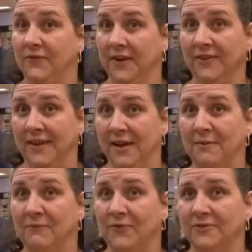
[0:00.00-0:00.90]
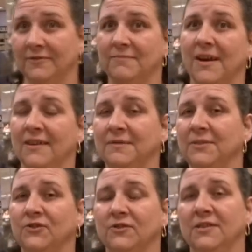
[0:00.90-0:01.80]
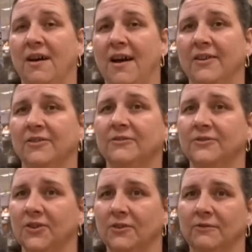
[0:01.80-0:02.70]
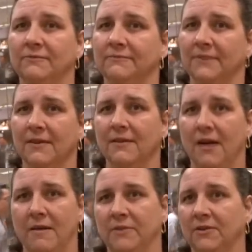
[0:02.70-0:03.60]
It's very helpful. My husband's retired, so I'm